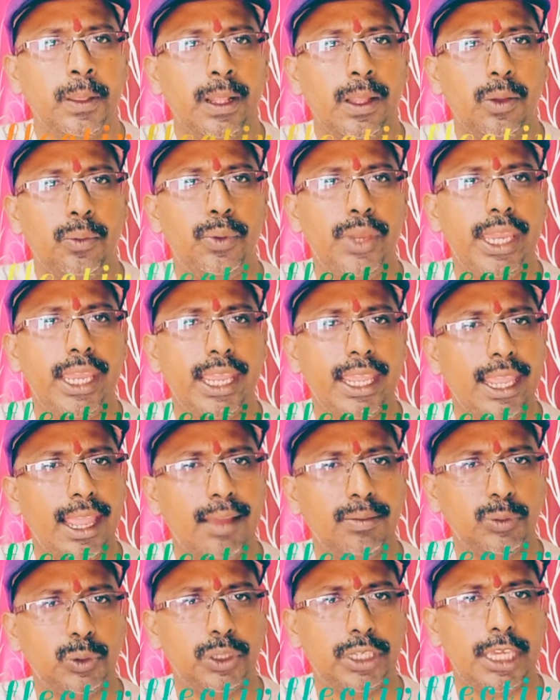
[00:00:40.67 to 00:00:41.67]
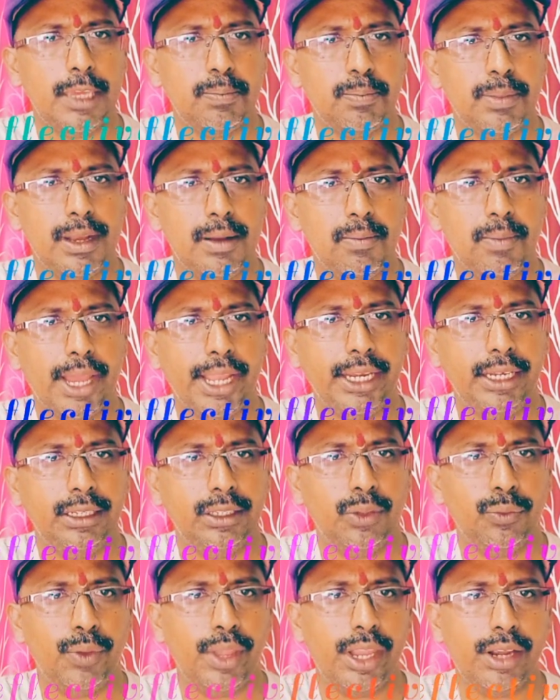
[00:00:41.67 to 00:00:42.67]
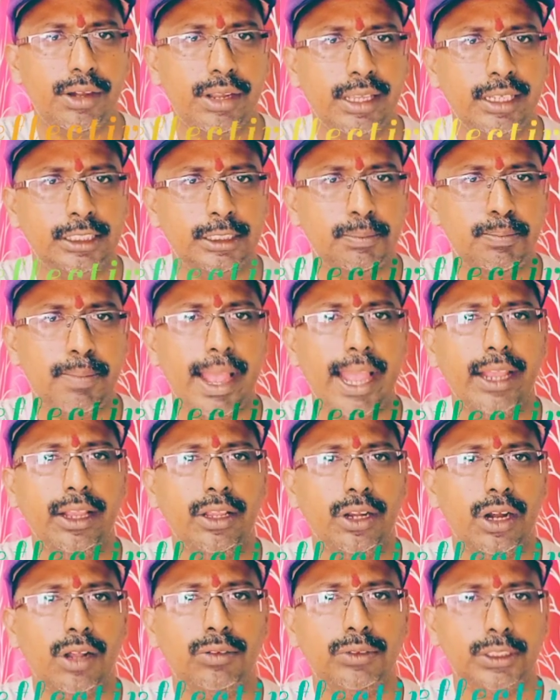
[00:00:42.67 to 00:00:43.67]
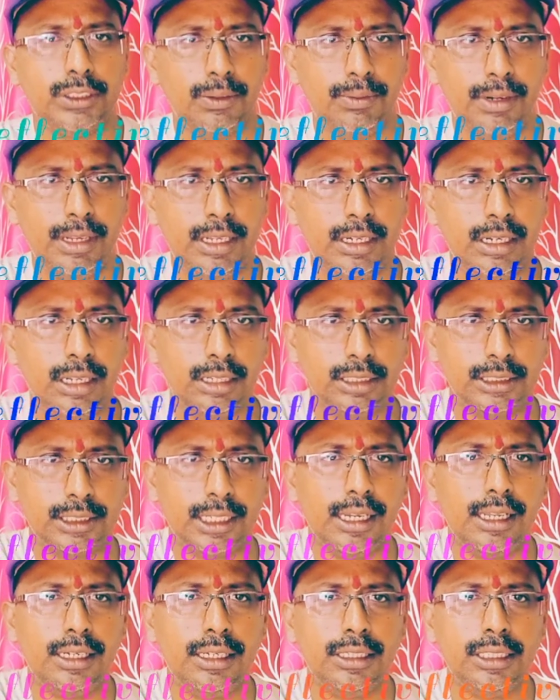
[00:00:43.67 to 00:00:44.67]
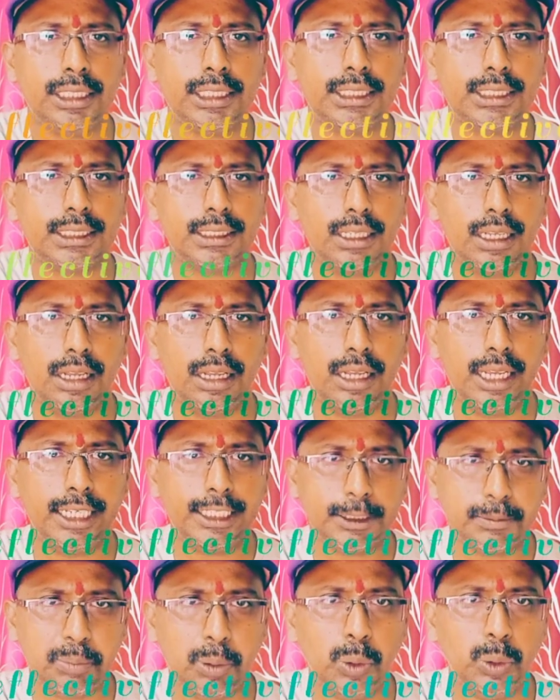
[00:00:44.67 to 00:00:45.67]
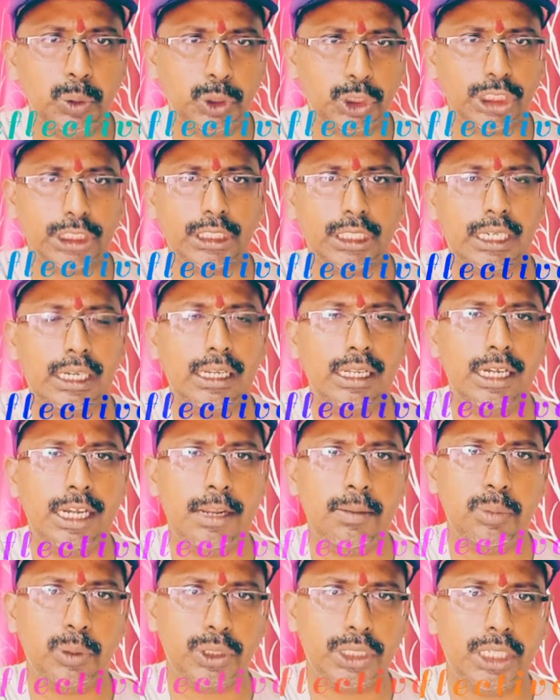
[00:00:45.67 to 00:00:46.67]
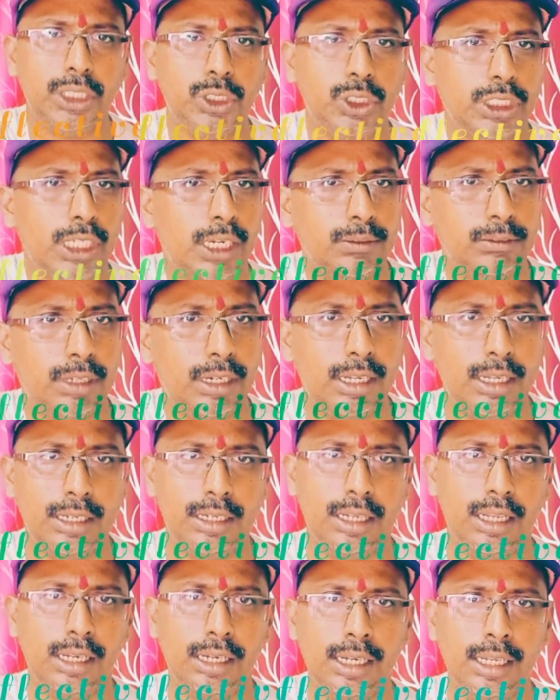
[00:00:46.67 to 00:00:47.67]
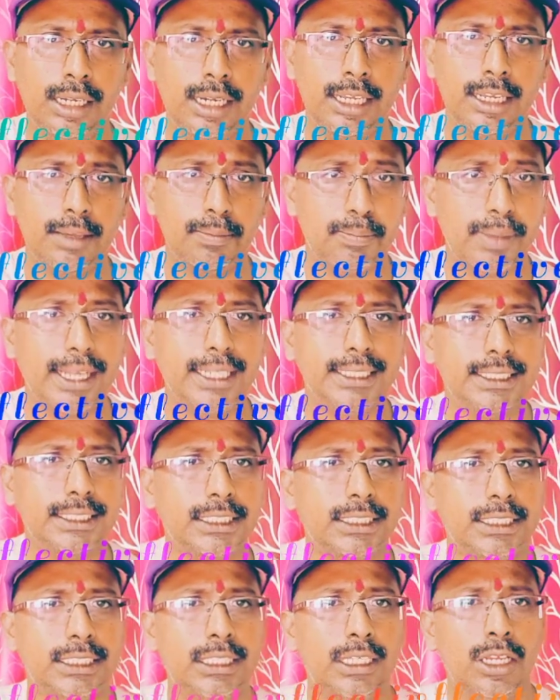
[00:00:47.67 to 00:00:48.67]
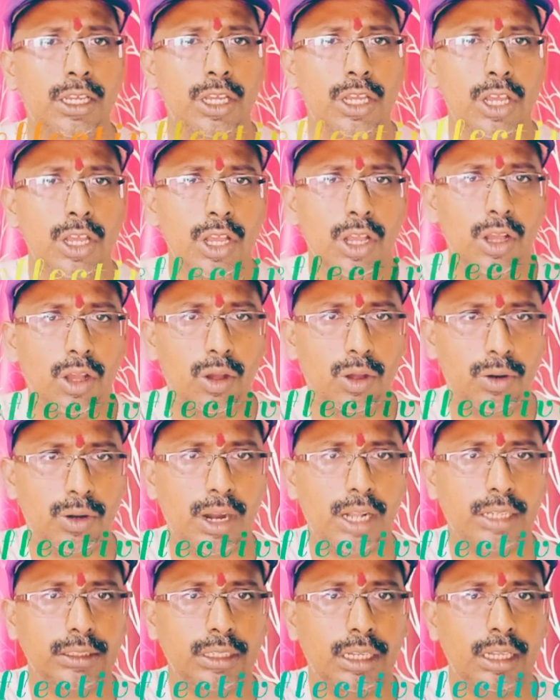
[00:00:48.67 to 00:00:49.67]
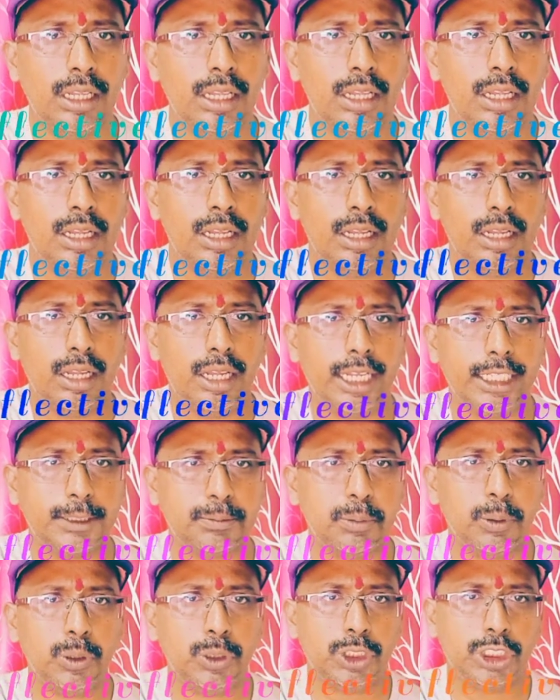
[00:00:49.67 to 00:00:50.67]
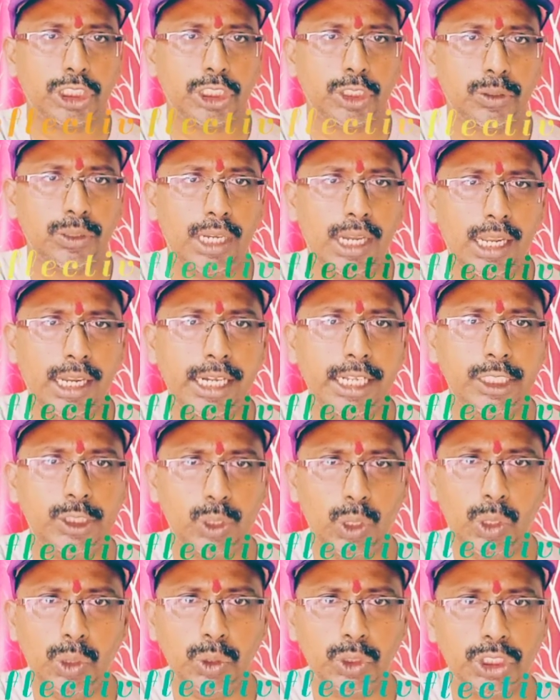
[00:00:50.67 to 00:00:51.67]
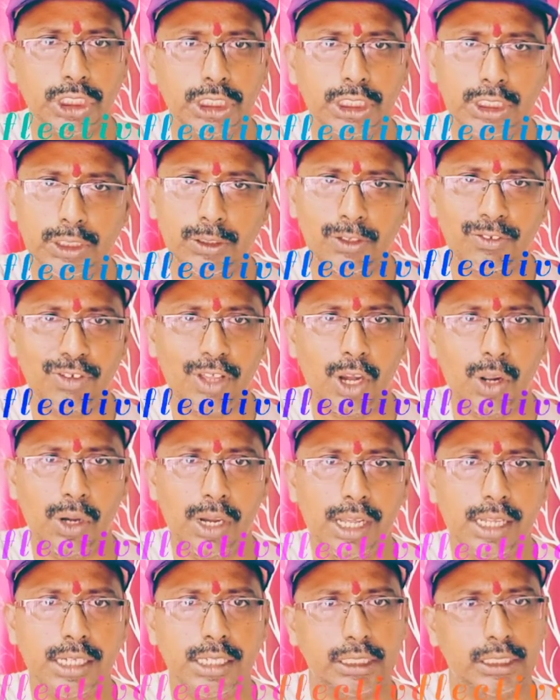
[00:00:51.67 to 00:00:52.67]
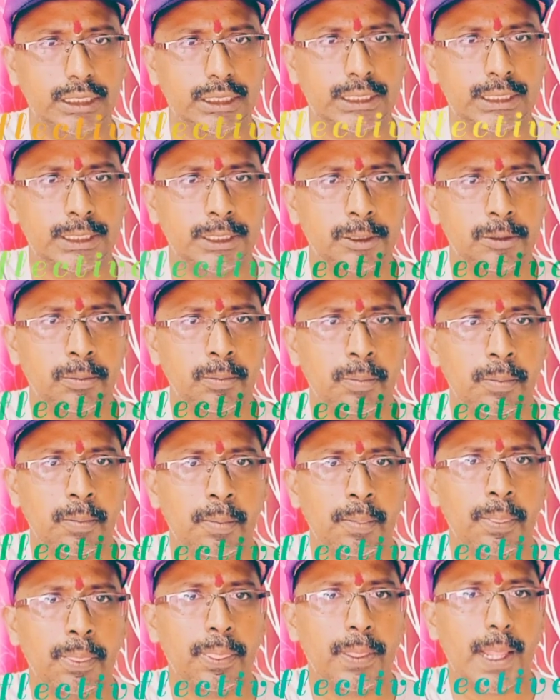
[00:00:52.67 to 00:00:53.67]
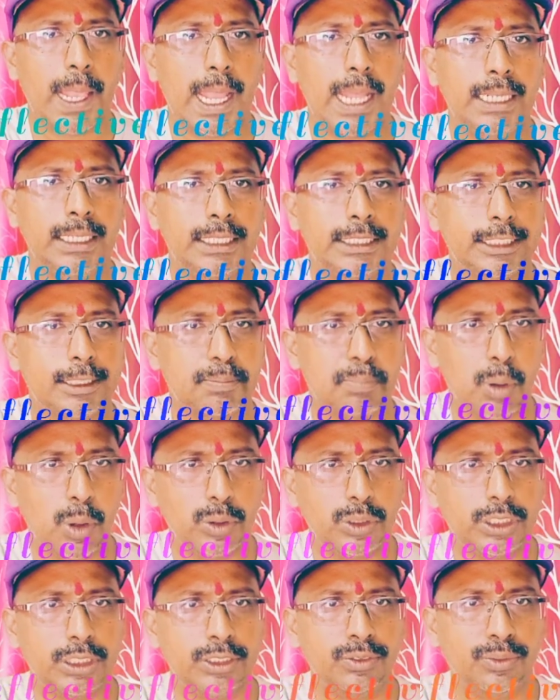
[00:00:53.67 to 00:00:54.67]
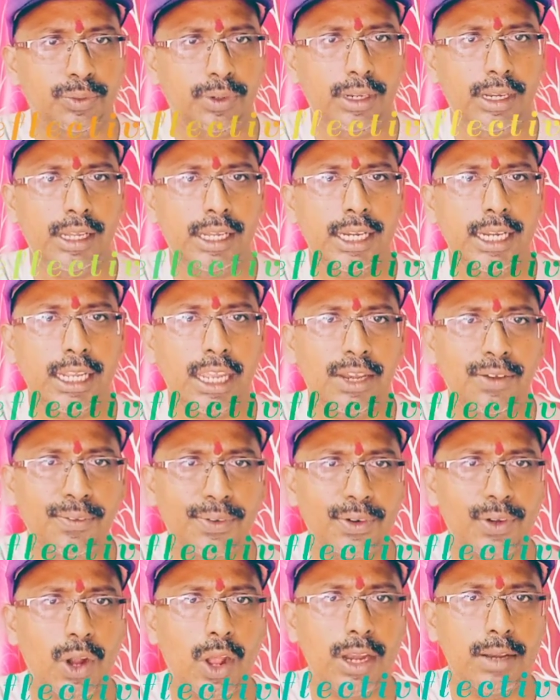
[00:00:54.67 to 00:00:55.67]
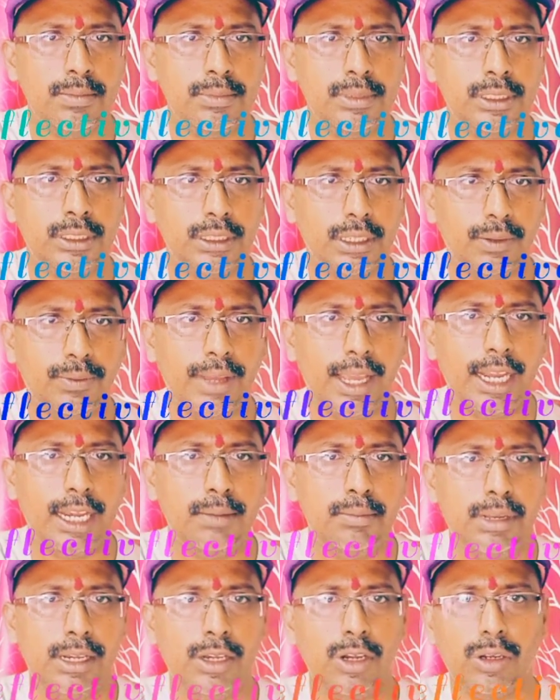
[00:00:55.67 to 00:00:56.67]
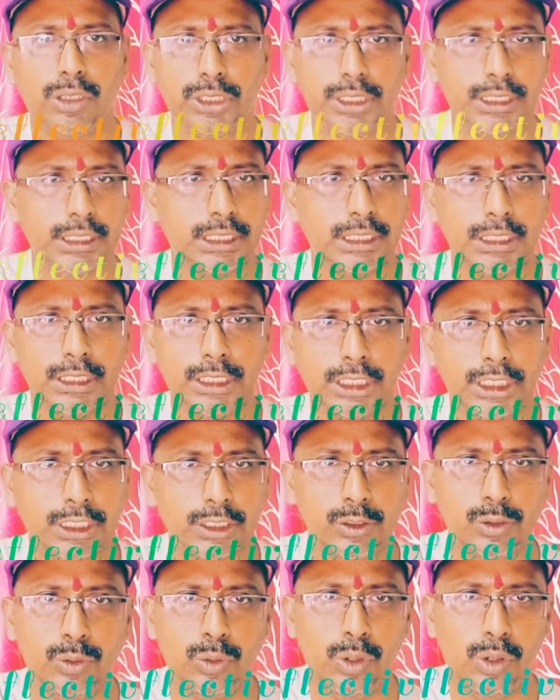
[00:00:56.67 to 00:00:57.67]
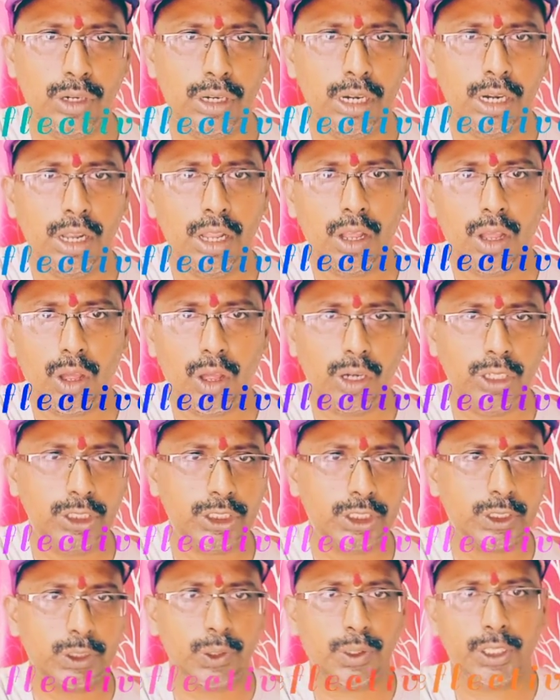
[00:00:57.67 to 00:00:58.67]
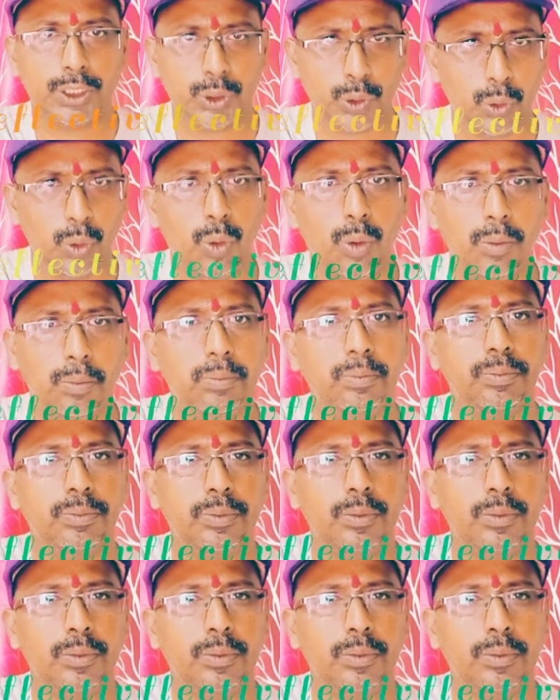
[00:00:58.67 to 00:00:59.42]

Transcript: We have to keep in mind the various backgrounds of learners' exposure, learning potential of the learner, learning capacity, or rather exposure to the learning solutions of the fellow learners, and the supportive learning environment available not just in the school, also at home.